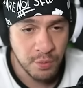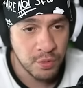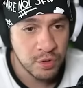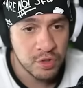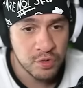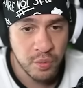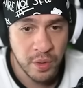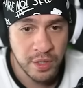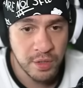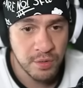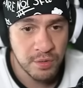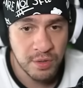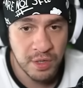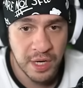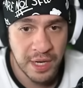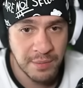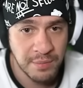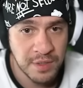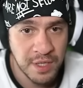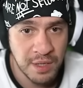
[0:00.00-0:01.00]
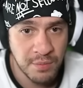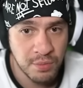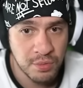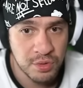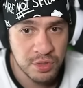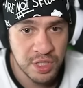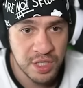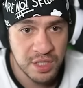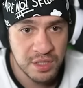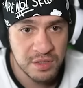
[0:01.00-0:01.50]
This is why you don't climb tables,
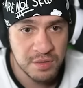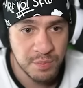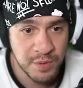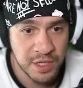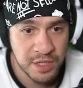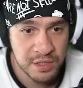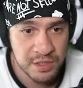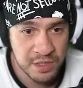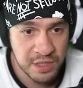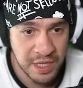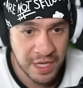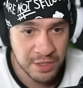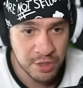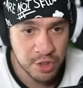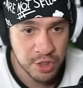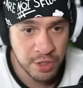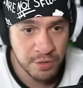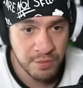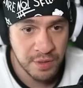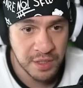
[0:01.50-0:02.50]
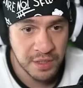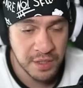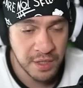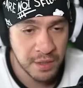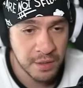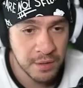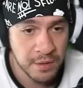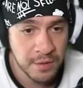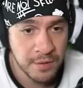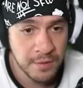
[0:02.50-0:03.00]
kids, because of that shit right there.